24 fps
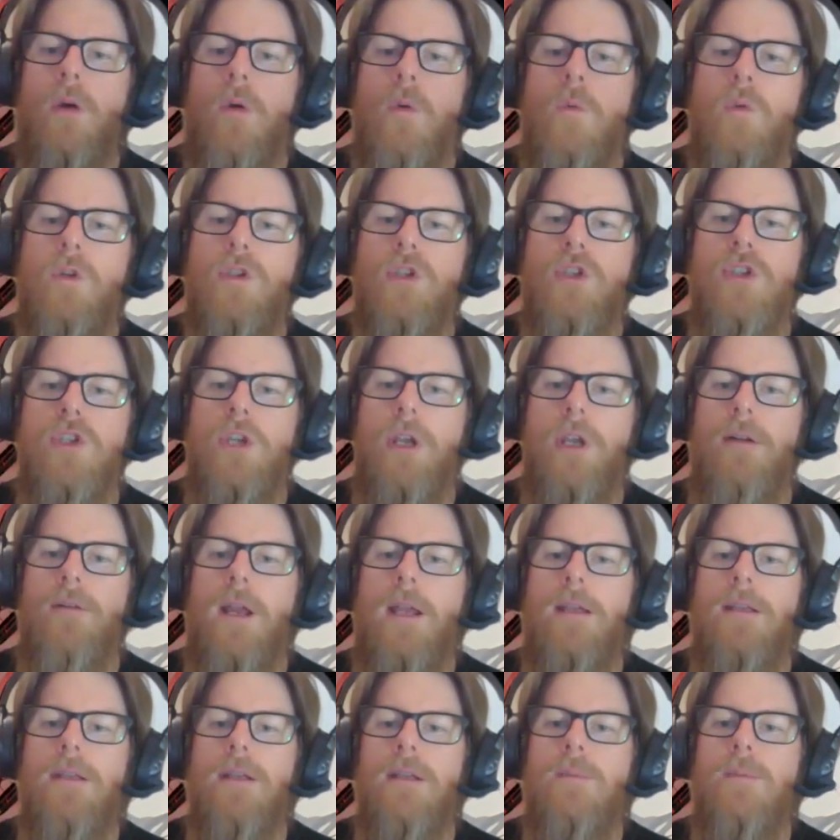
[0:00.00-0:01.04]
was
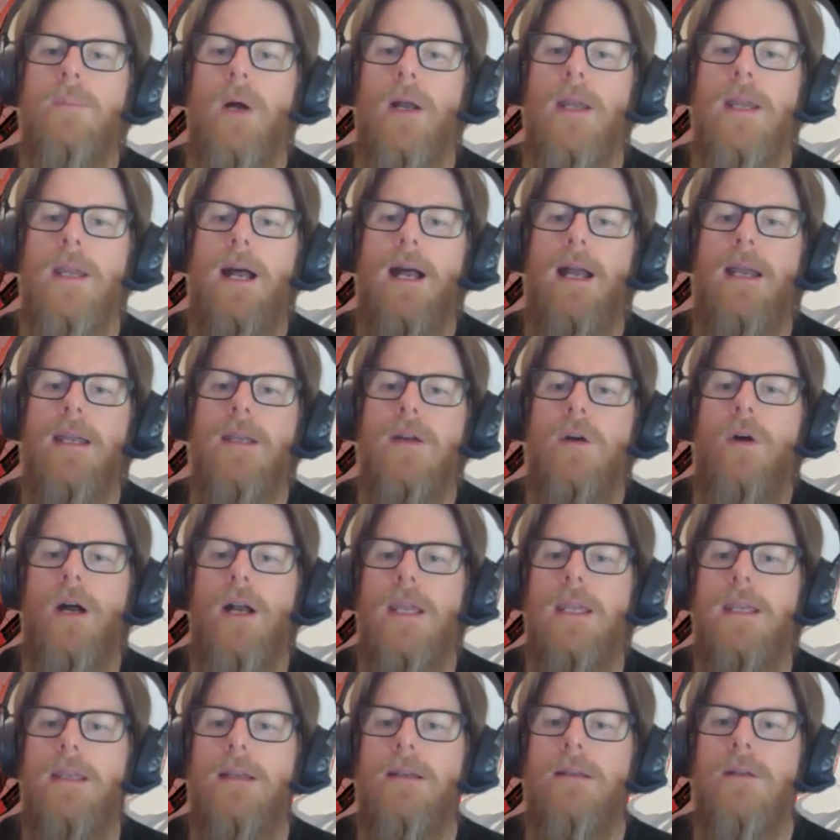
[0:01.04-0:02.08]
generated by
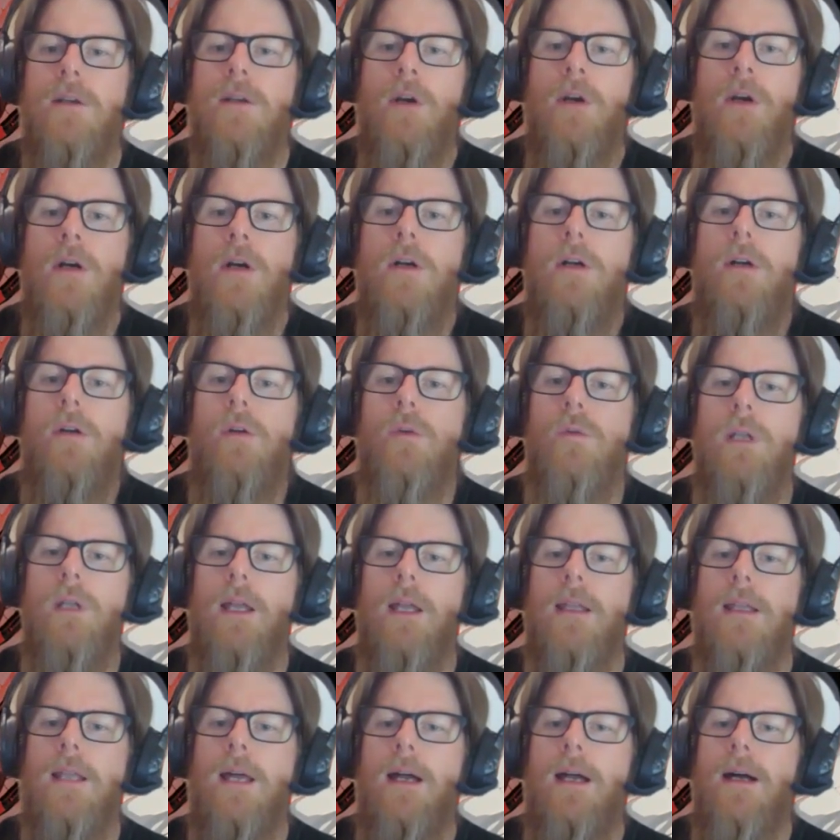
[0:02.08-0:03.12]
AI. Ooh la
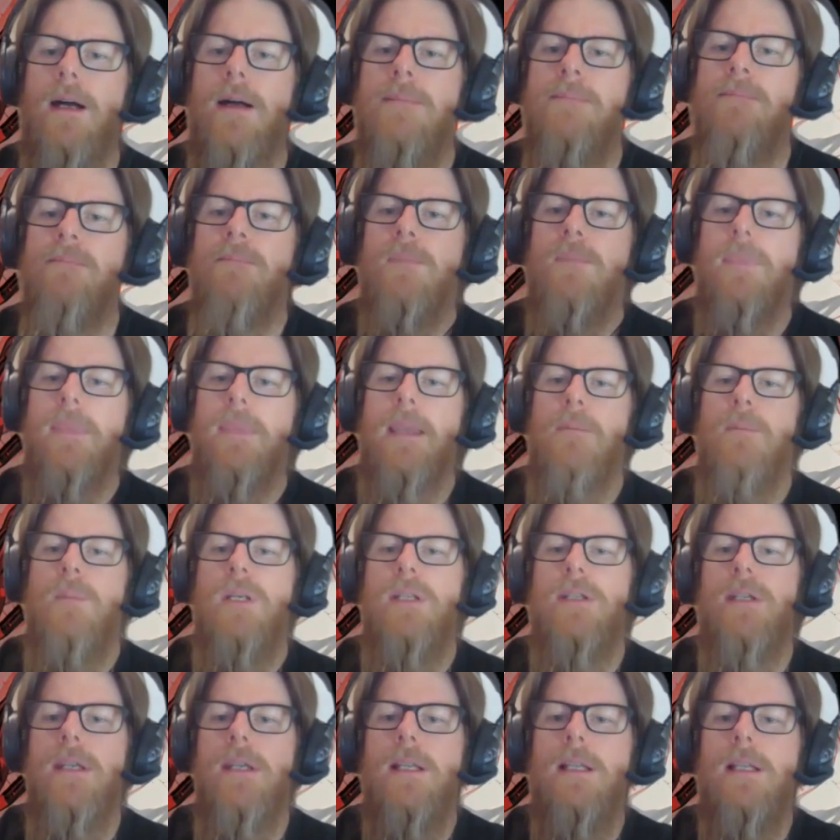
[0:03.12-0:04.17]
la.
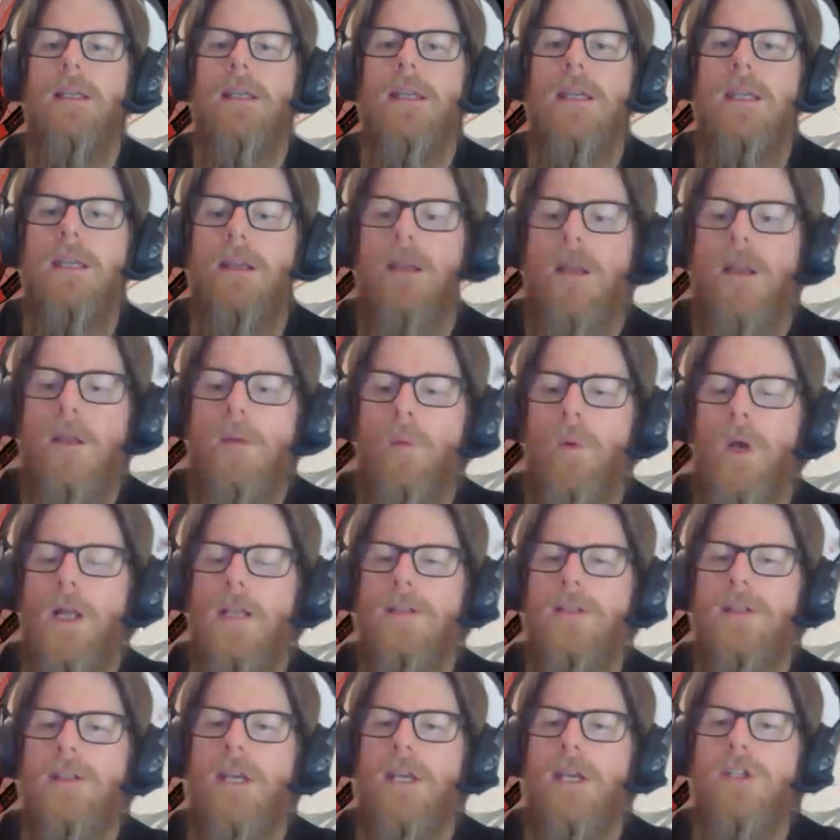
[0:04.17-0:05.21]
Particularly
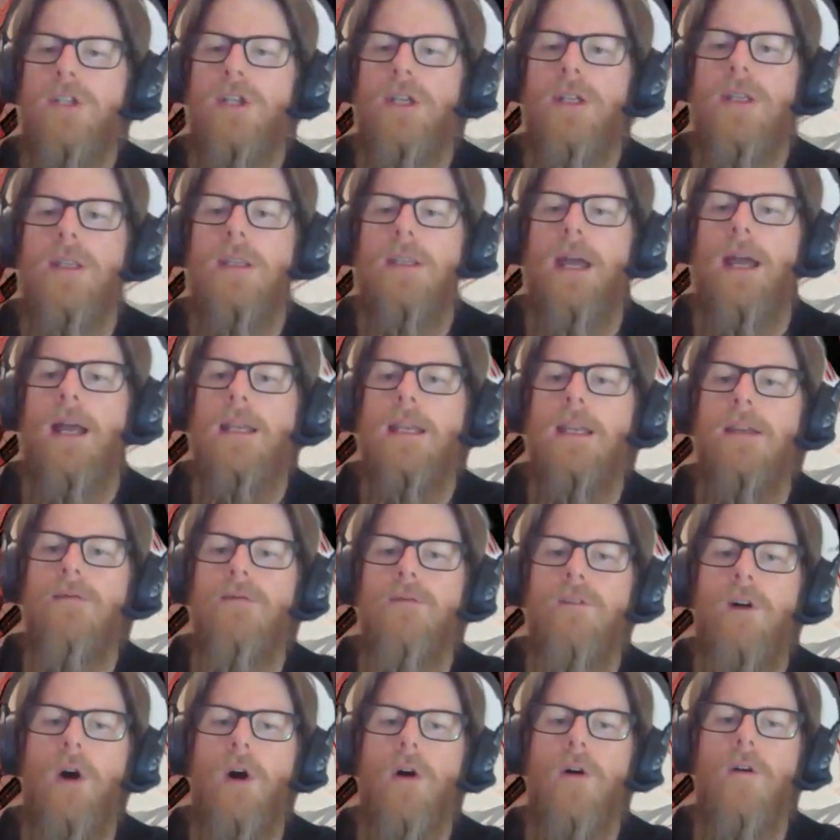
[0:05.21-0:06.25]
one section that
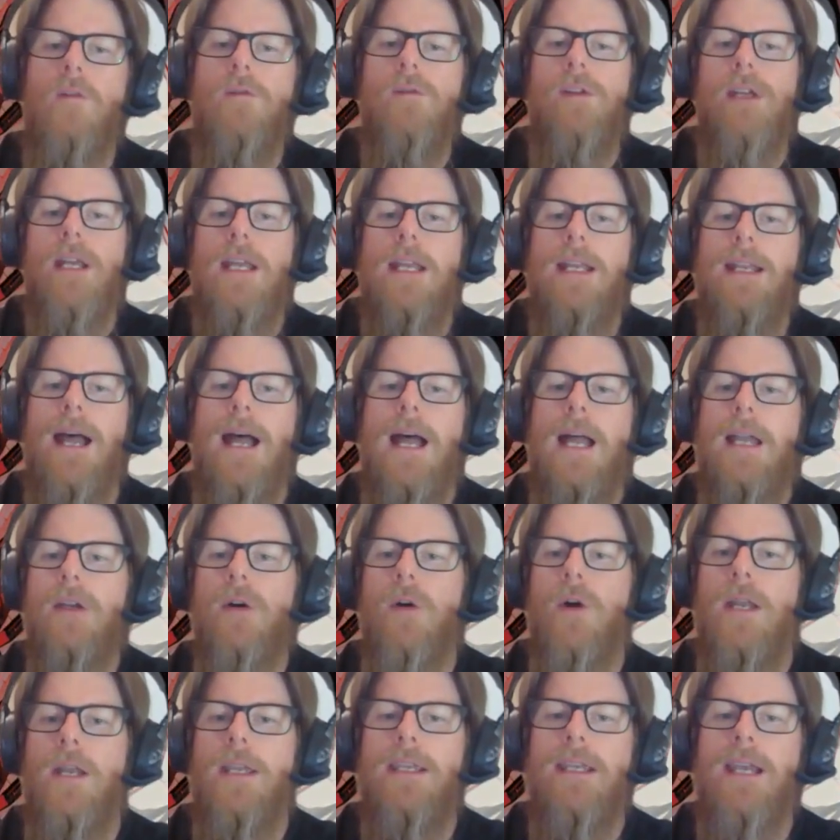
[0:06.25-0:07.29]
involved an
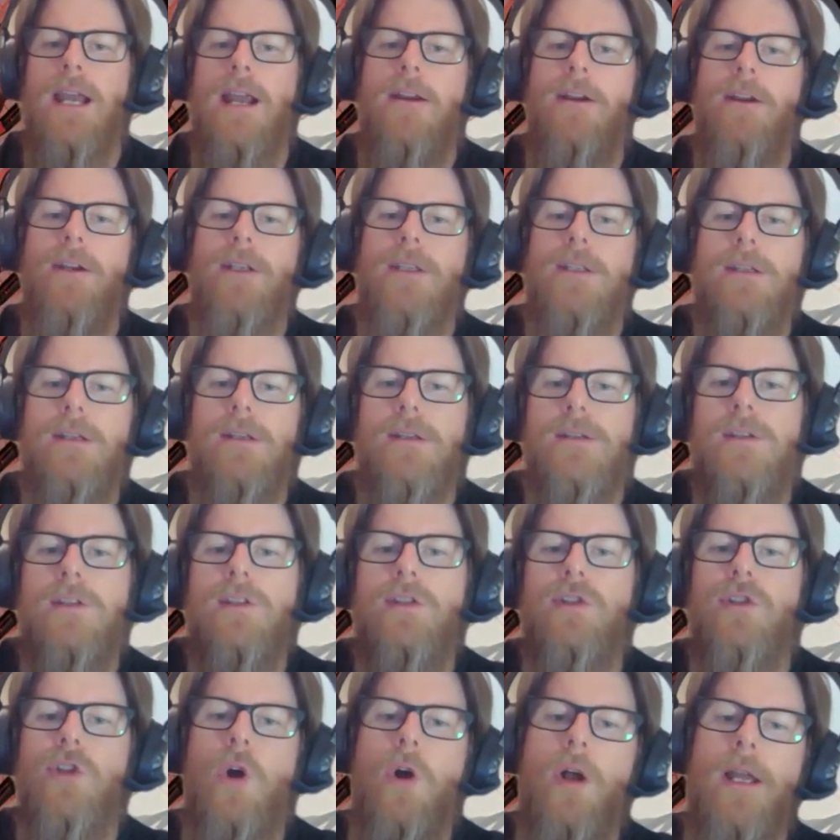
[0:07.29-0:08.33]
AI character's
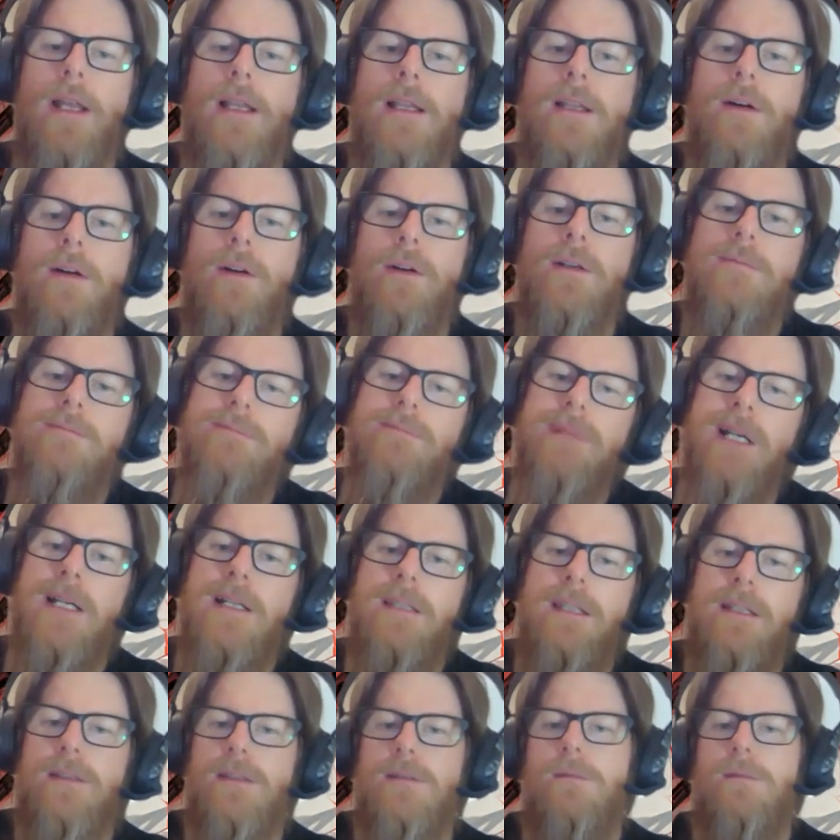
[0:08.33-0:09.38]
dialogue.
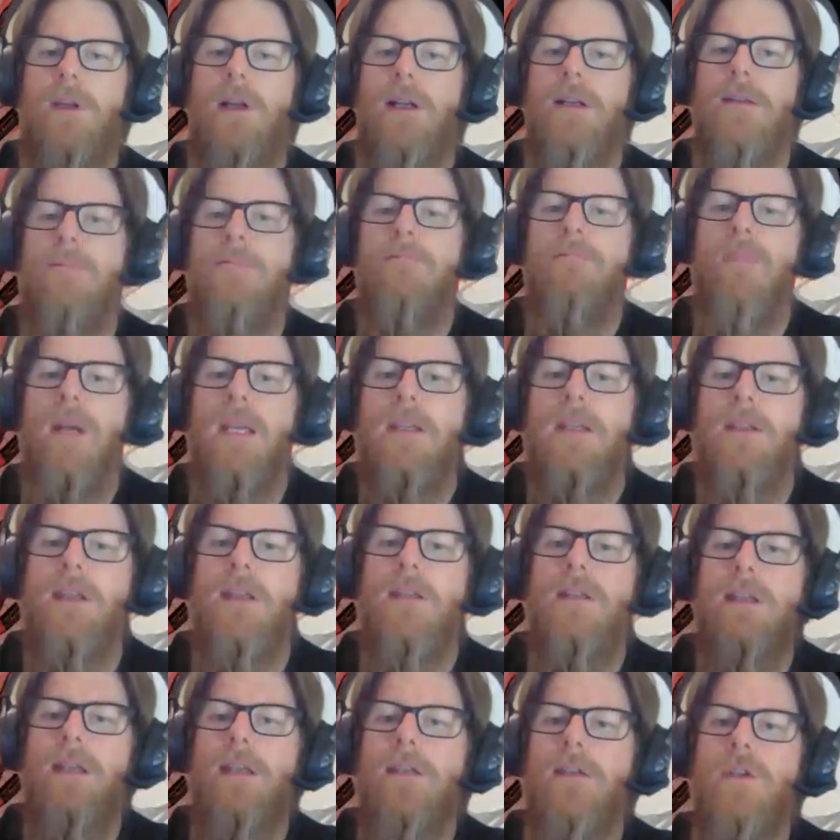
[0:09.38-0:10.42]
That kind of makes
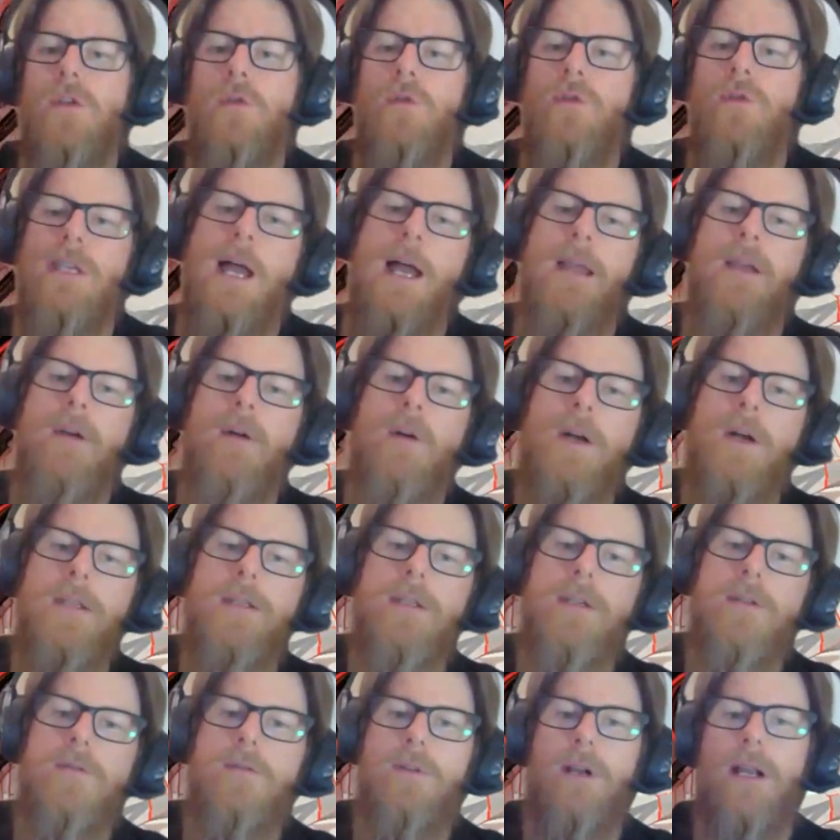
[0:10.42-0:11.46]
sense. And use the AI
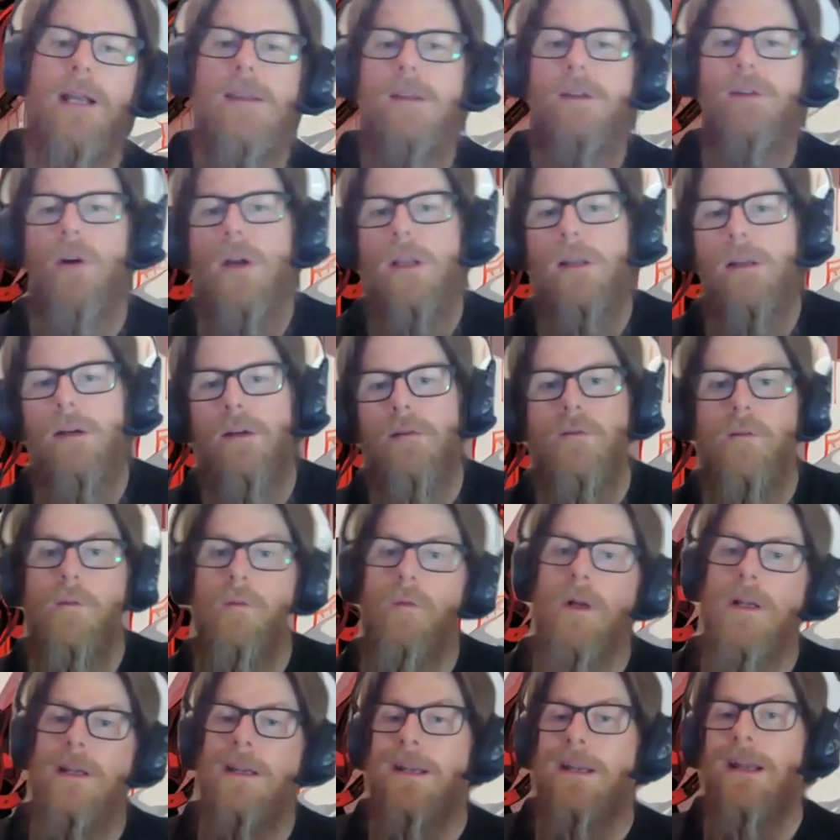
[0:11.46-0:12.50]
to create the dialogue for
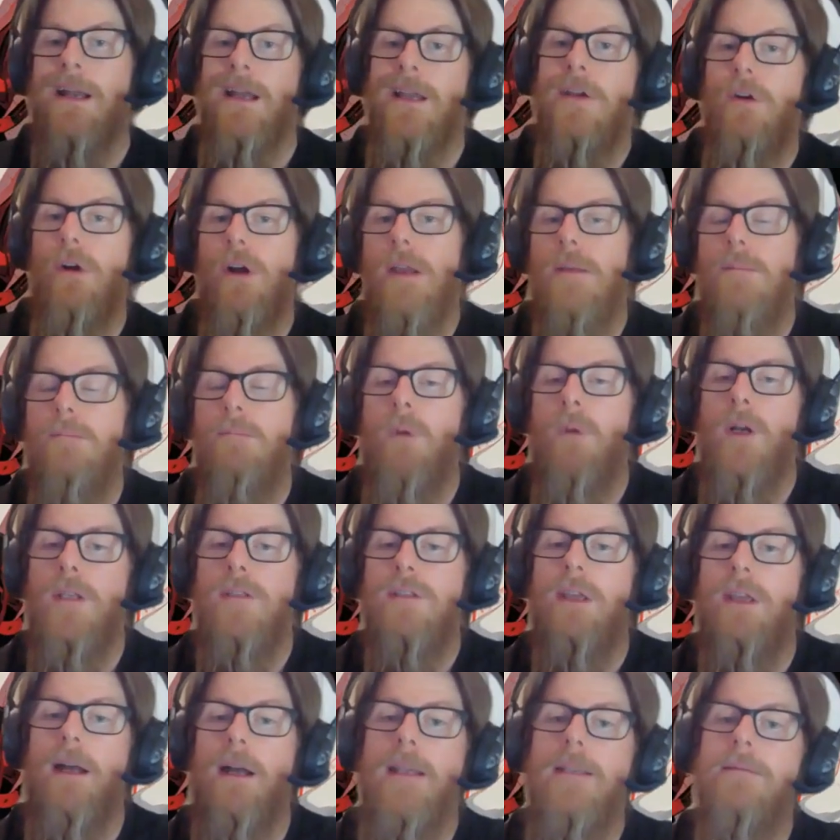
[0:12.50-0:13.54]
what an AI might
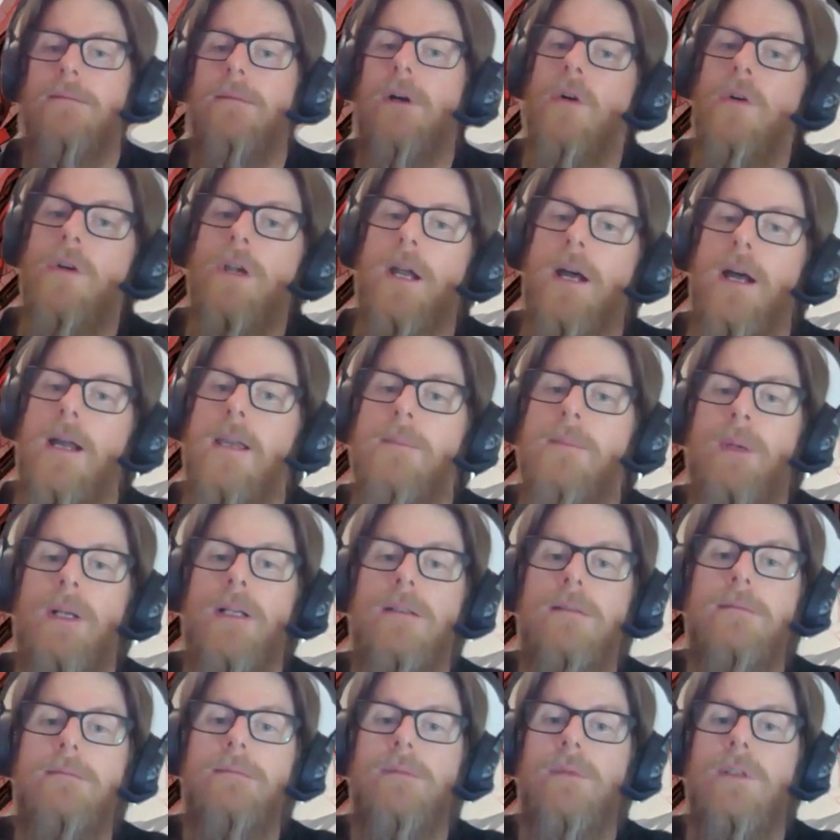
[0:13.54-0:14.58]
say. Okay, but